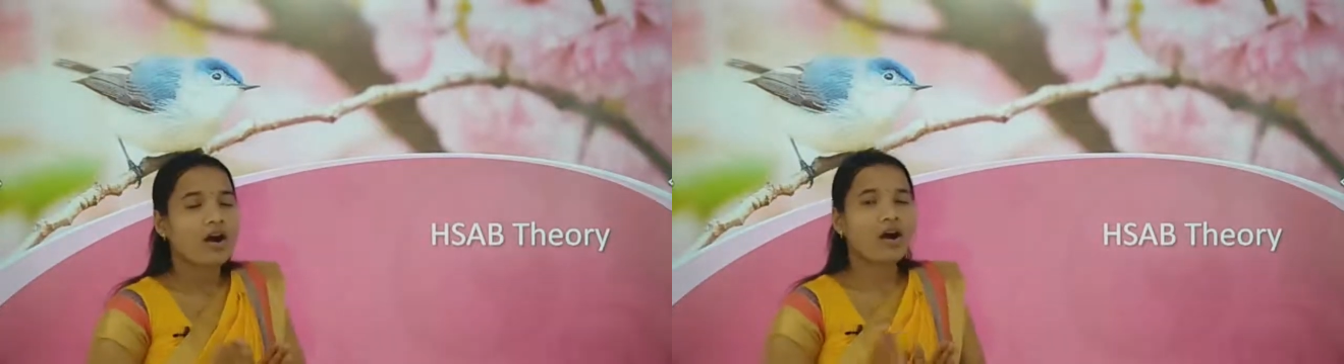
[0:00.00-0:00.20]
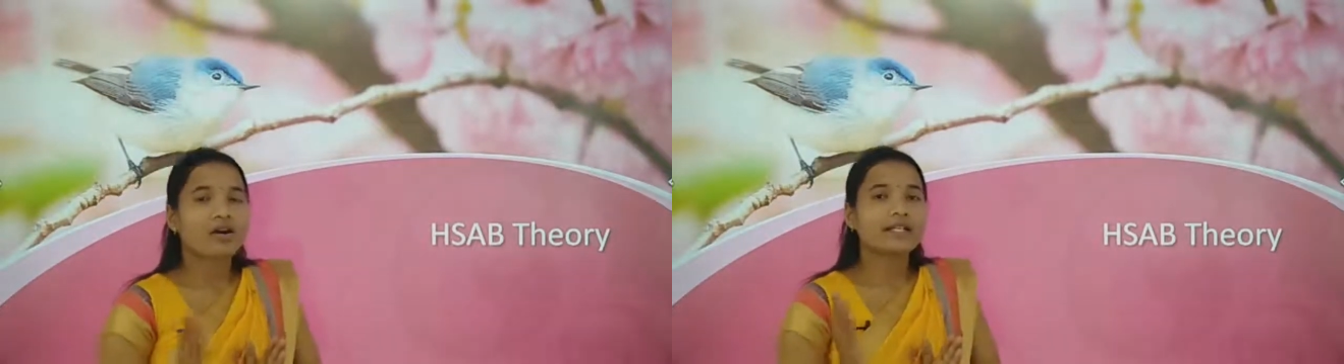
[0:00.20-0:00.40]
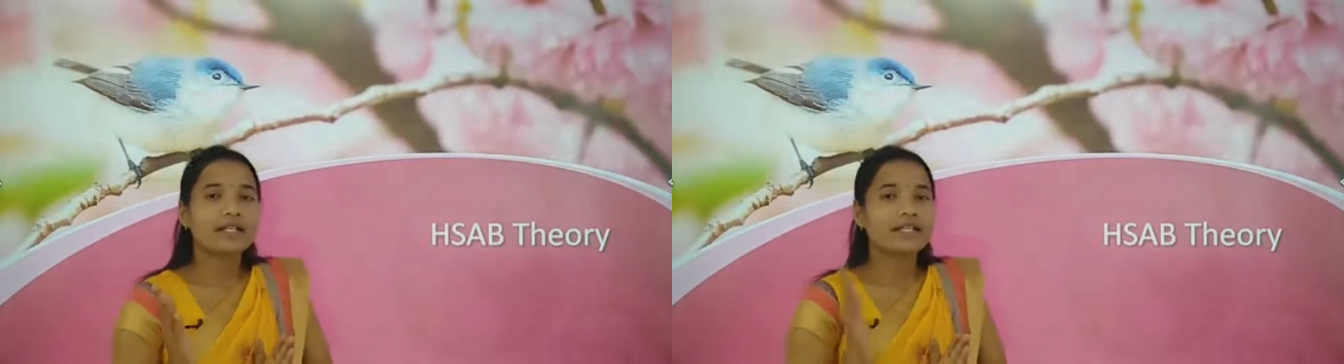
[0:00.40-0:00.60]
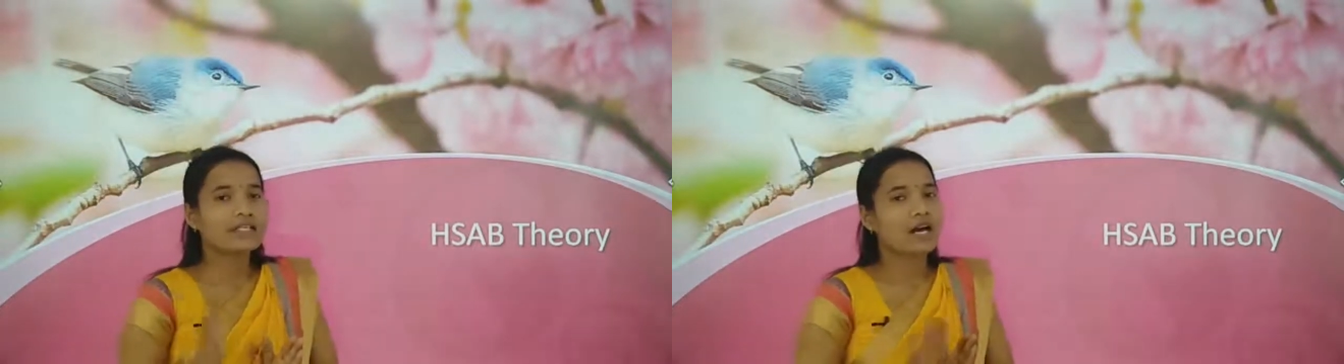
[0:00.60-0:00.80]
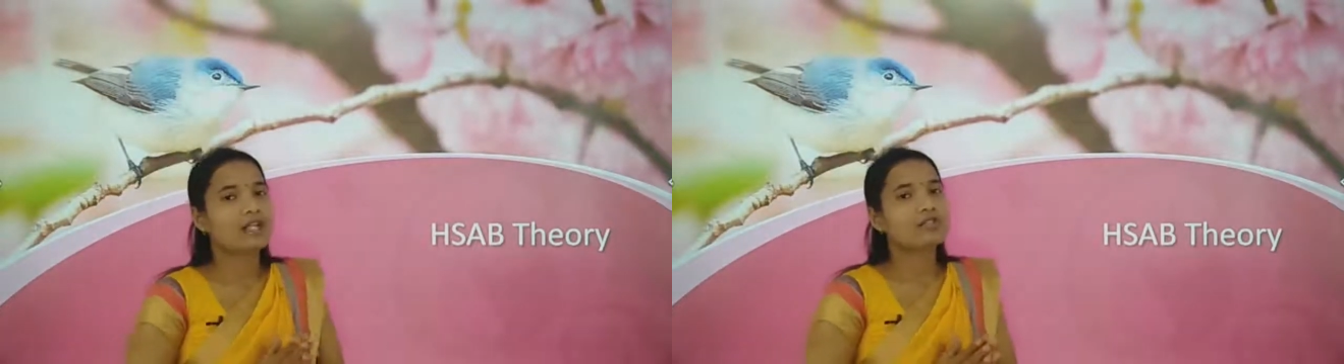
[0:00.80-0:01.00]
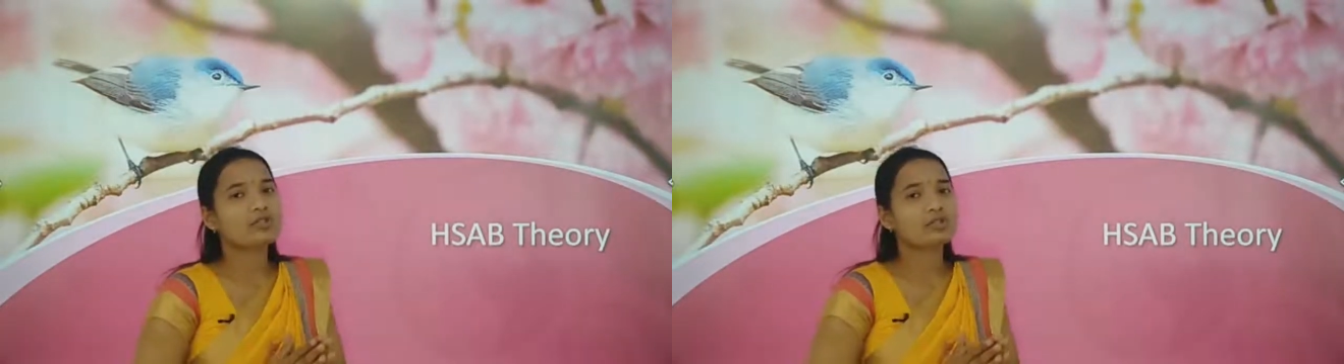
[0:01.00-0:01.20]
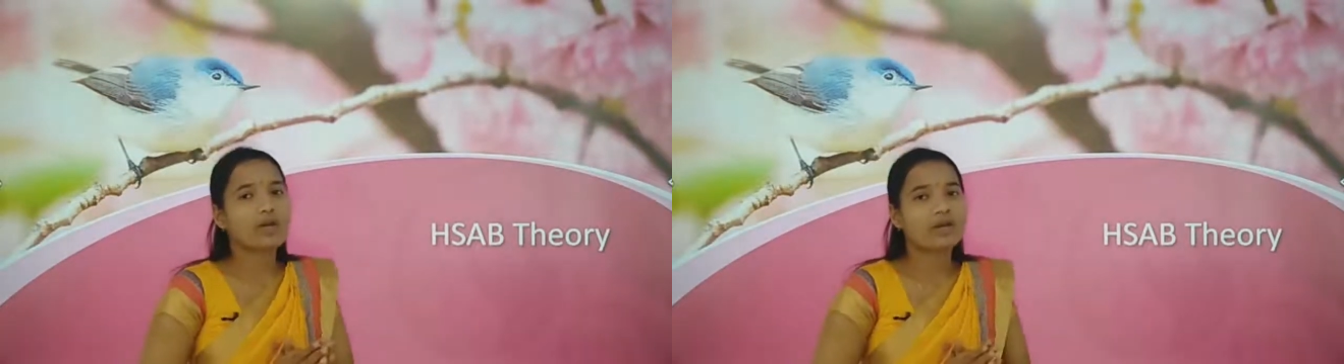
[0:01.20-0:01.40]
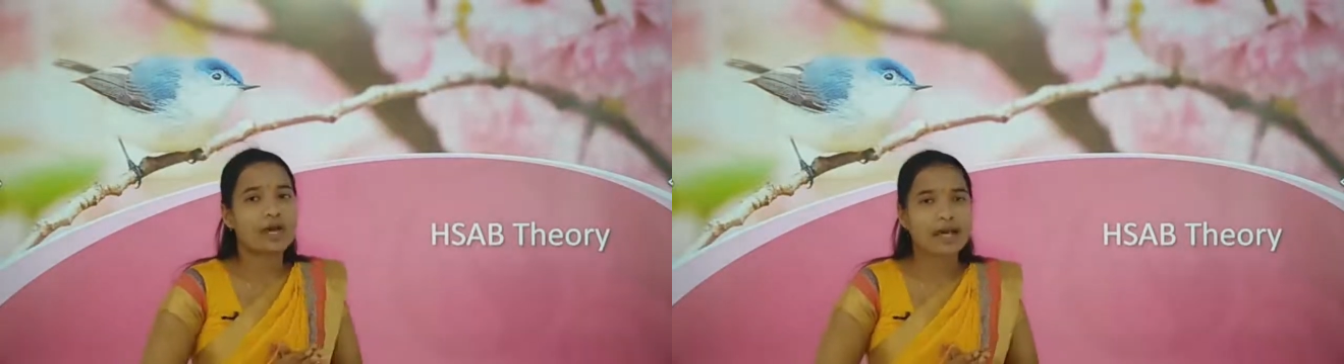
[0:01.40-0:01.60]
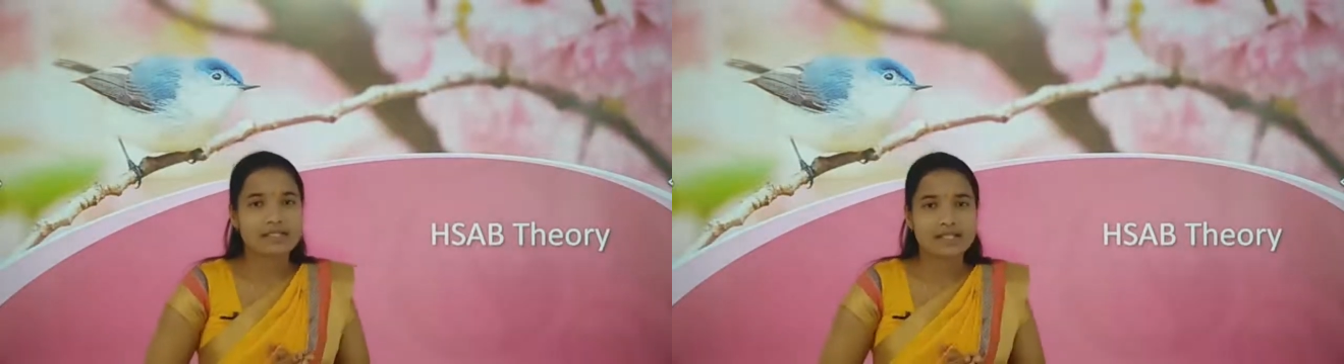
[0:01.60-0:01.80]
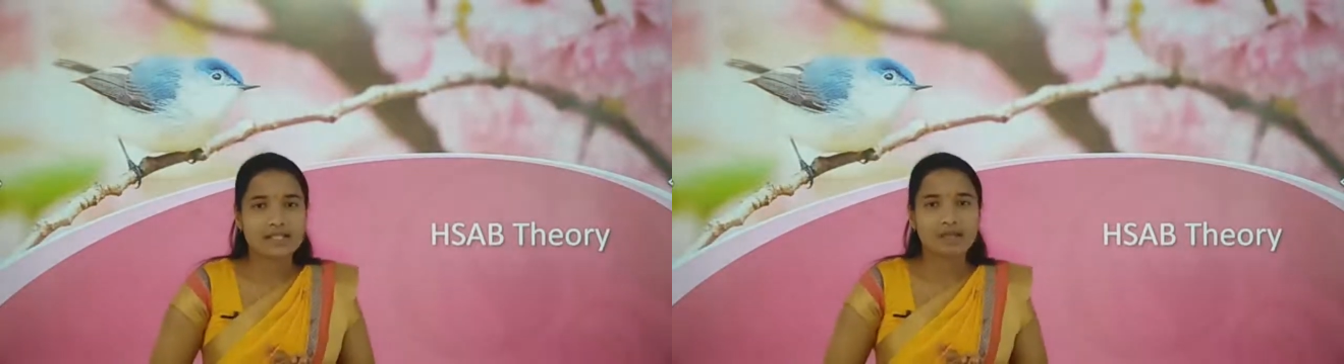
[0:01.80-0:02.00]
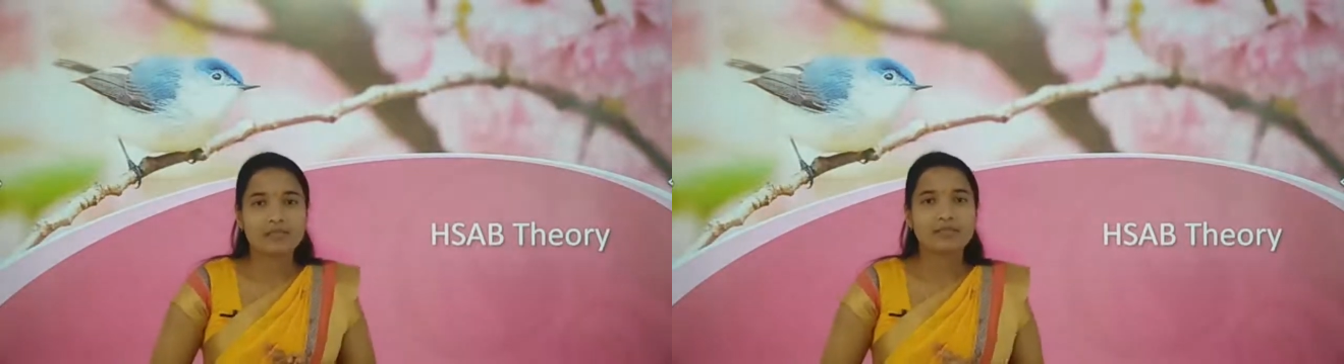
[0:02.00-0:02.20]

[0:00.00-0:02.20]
or it is also known as the